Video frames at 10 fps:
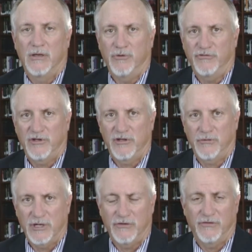we see their
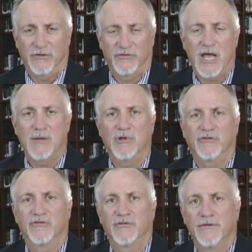written
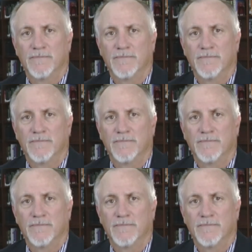assignments.